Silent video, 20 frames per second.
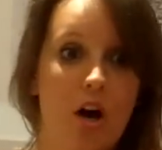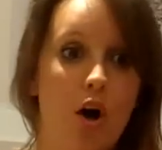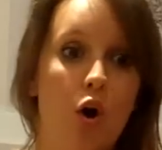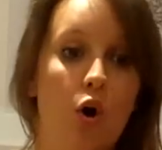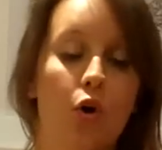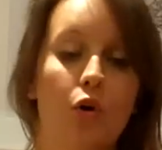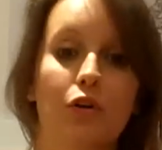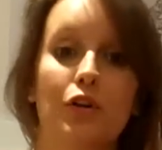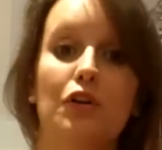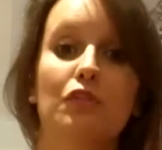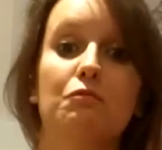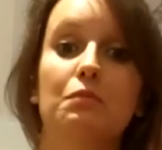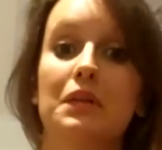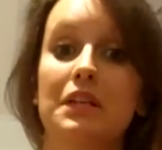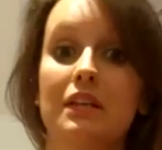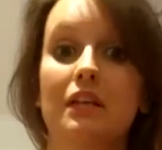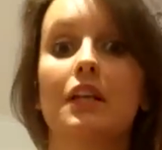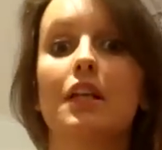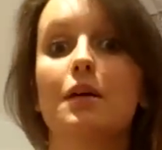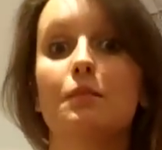or that you've been
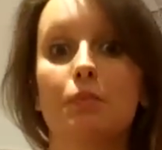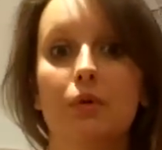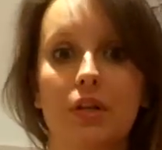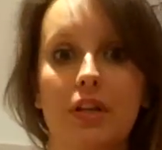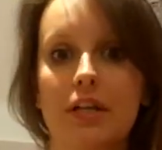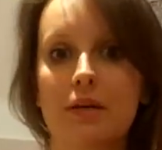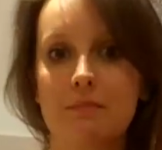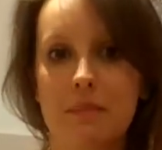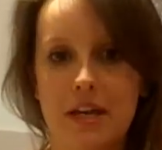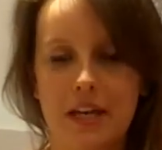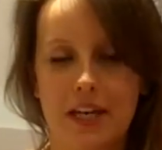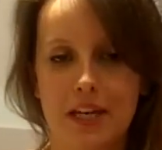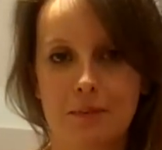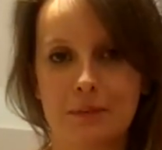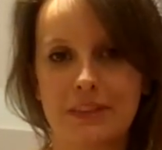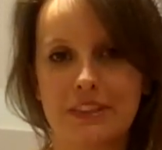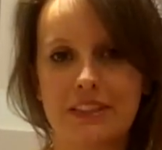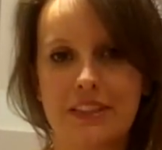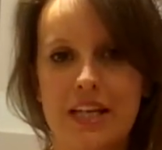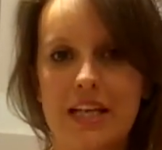deliberately making
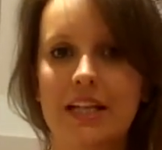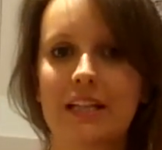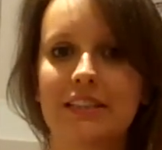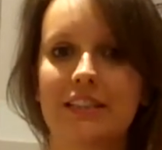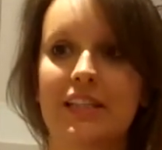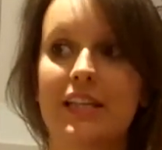mistakes,